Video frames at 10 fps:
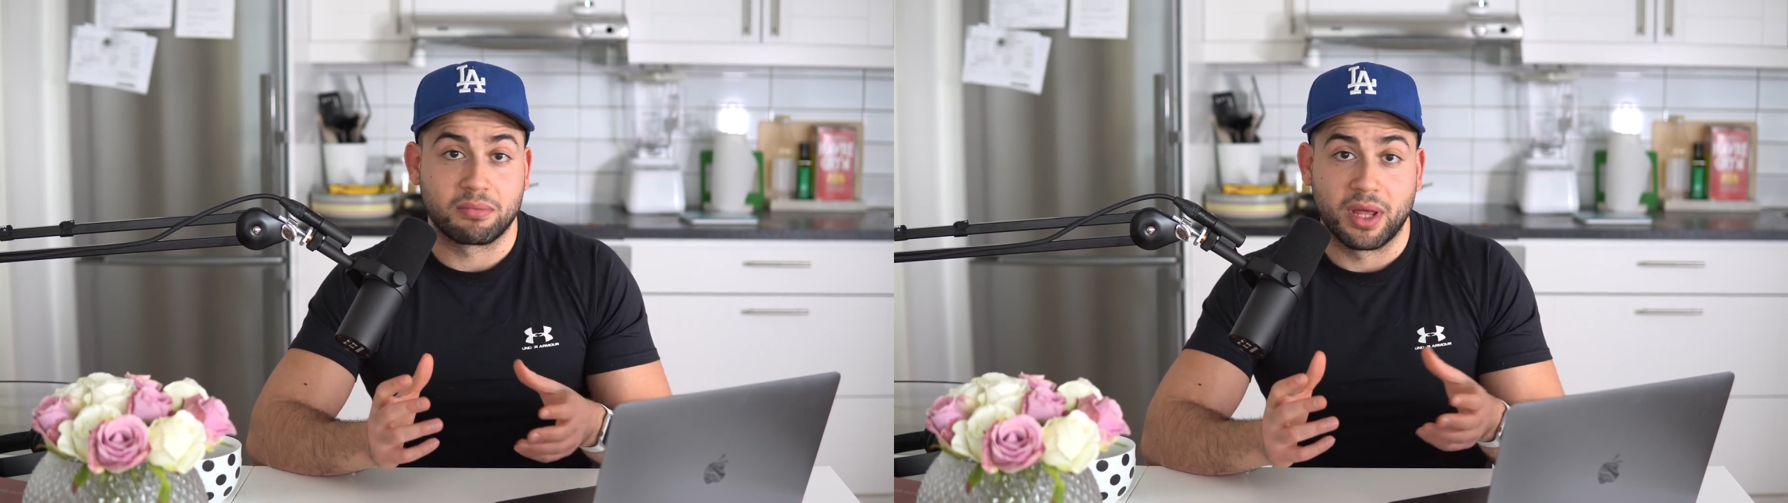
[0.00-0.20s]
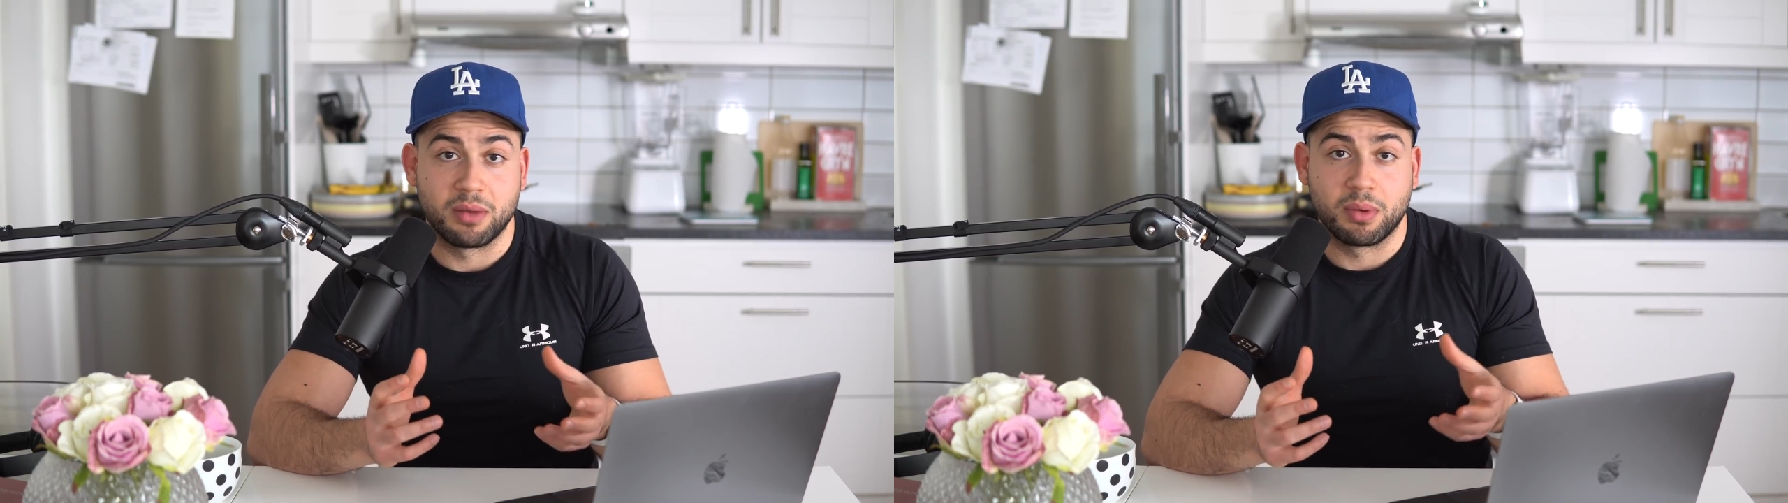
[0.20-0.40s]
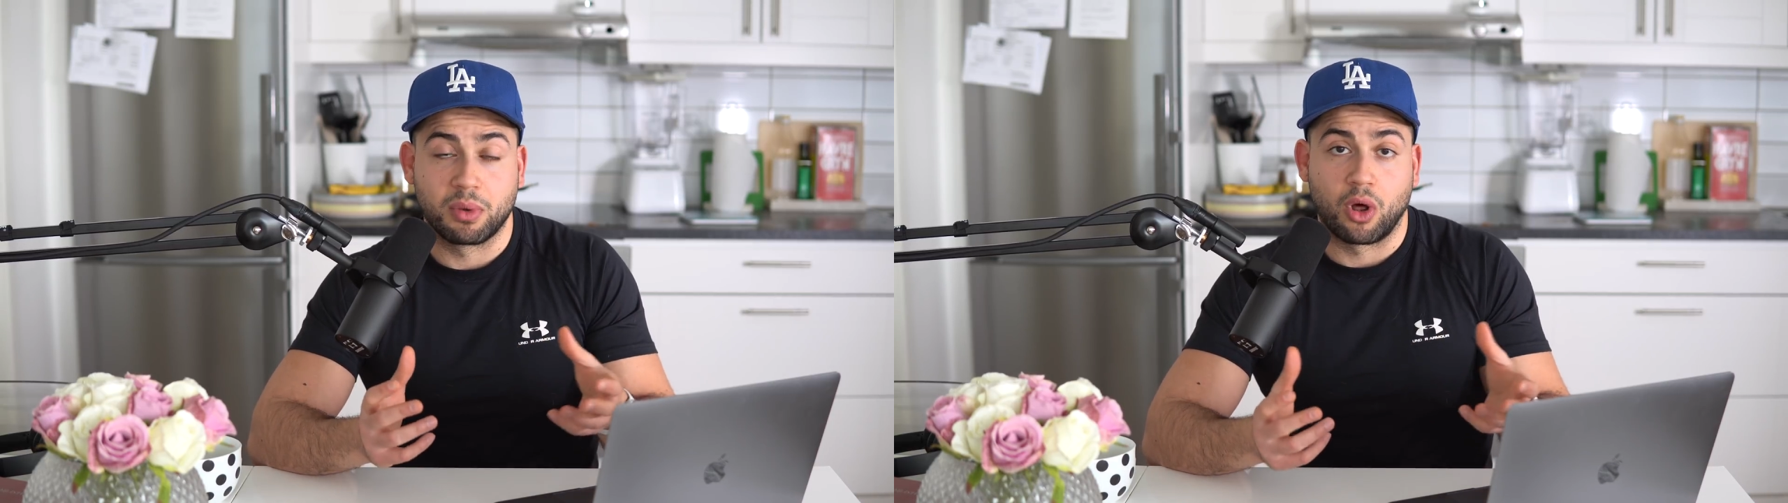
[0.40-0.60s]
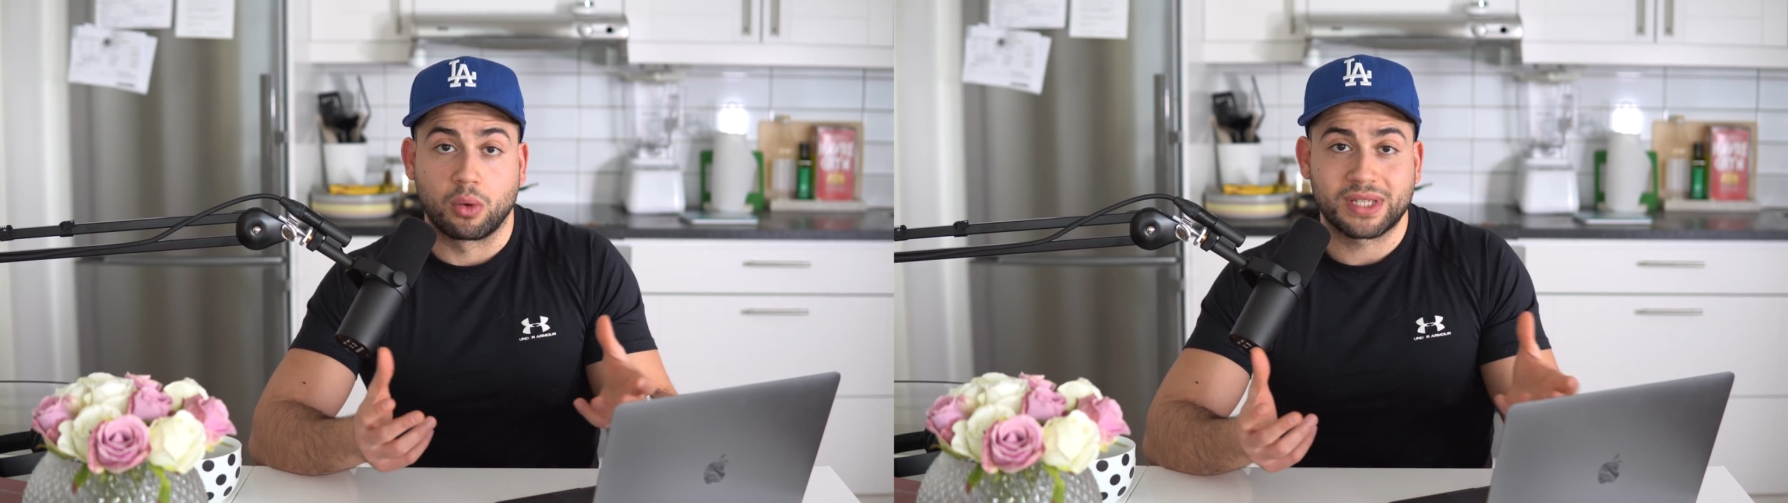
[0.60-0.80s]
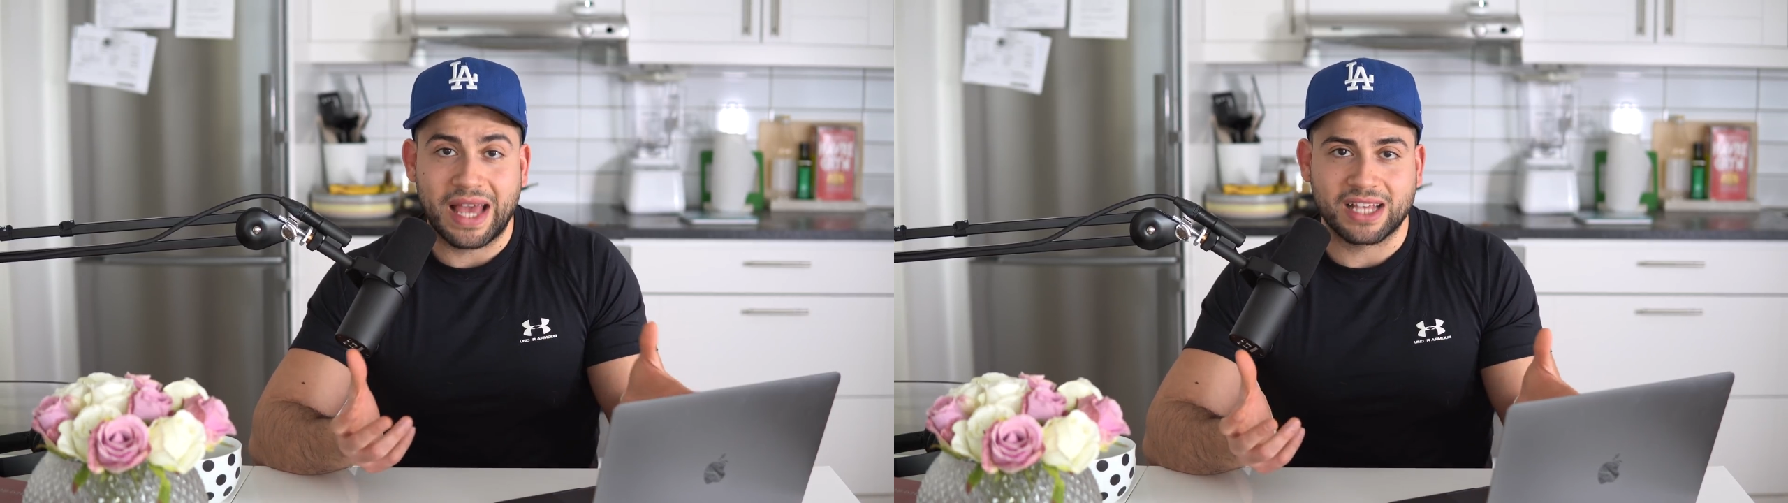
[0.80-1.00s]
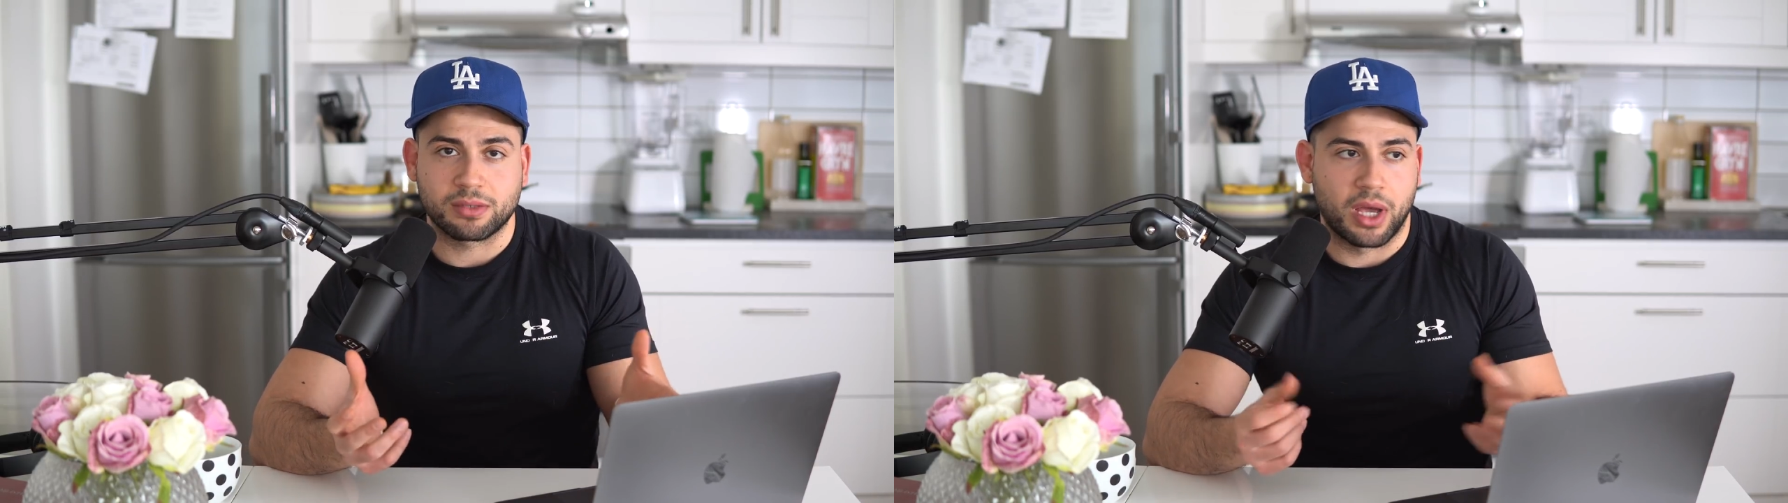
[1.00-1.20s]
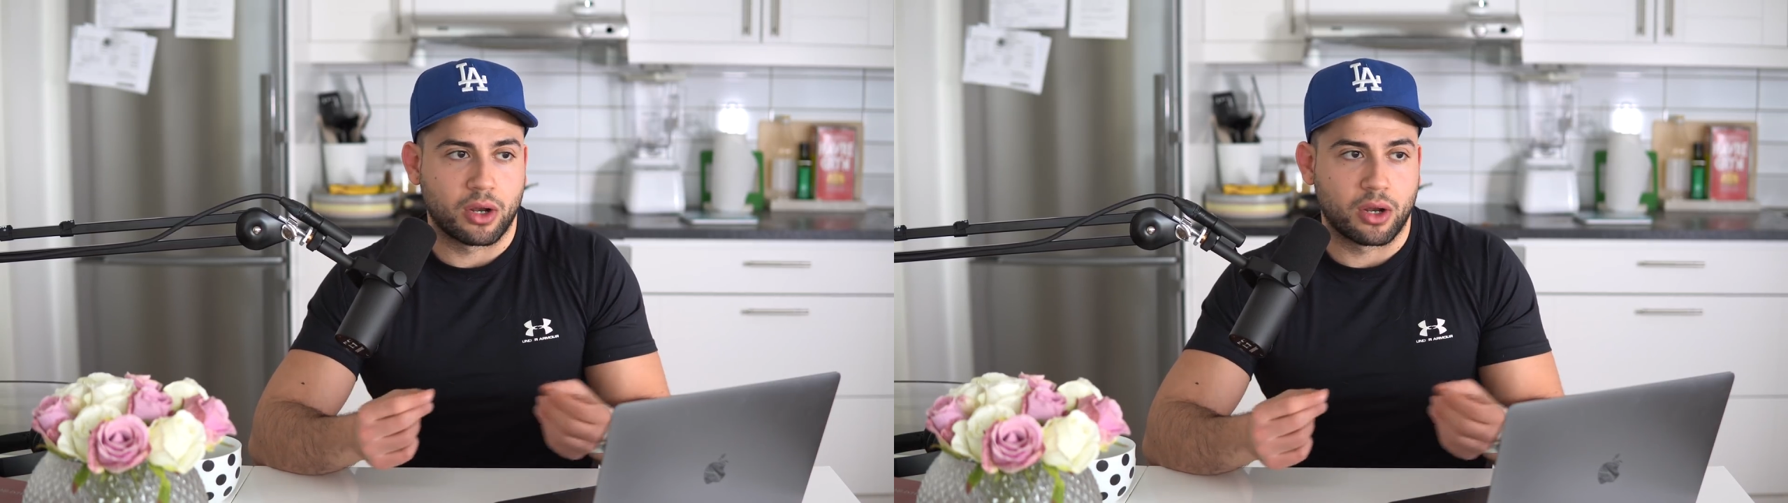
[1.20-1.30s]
many people always ask me.